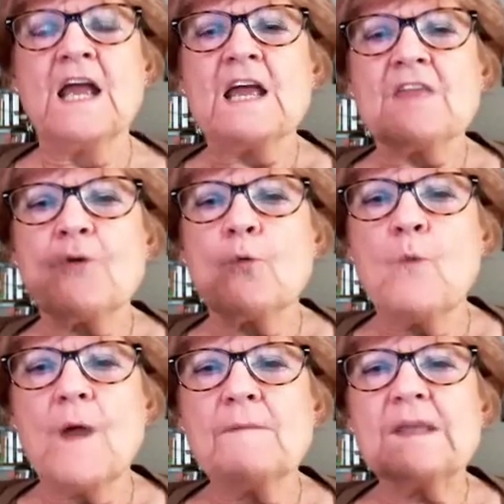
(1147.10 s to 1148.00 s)
The
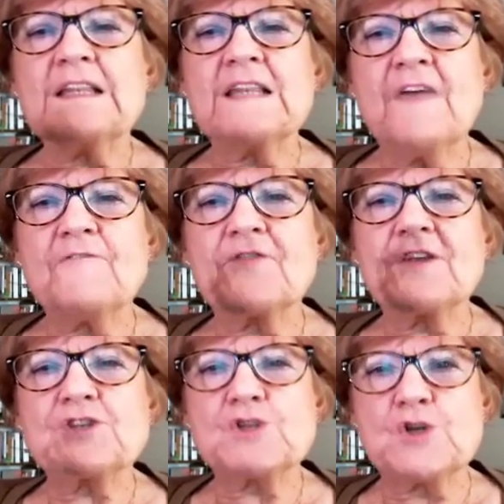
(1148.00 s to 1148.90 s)
women left the
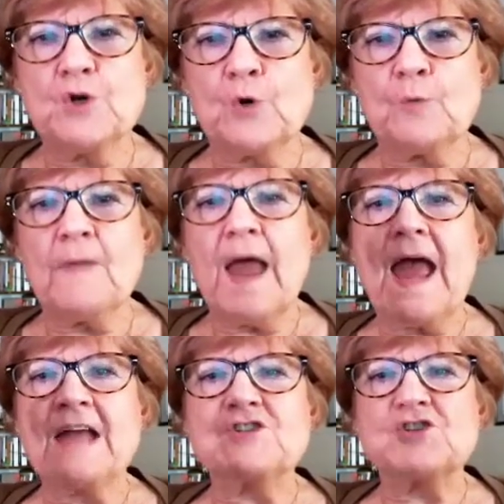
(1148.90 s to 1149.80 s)
tomb
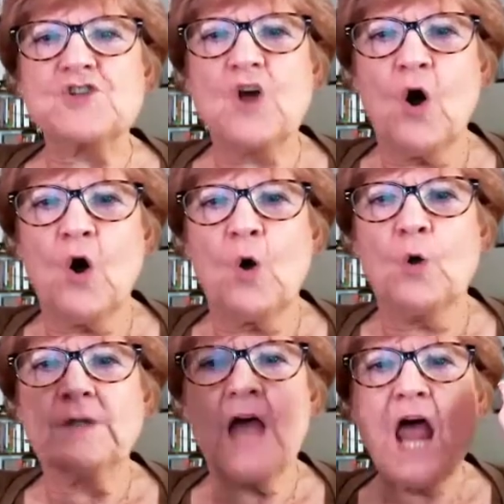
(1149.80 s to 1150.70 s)
and
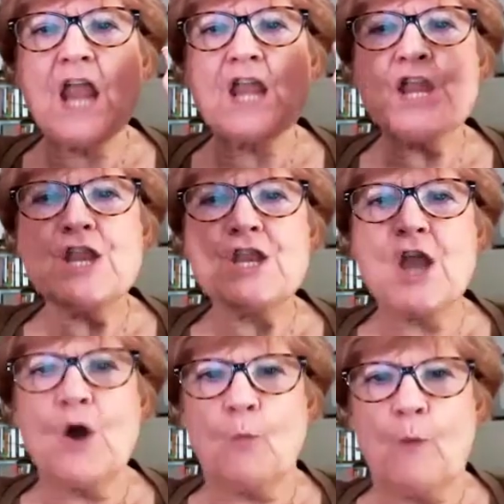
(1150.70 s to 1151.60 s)
told
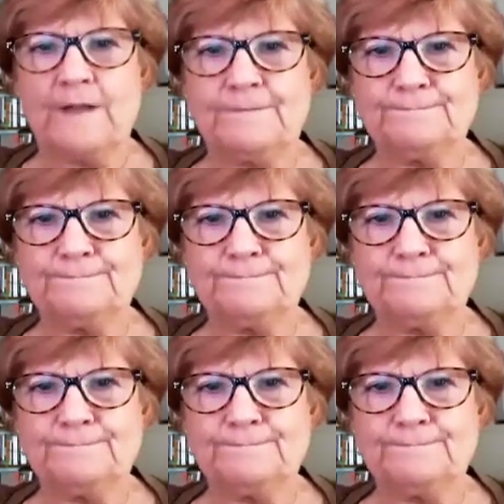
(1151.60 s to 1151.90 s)
no one.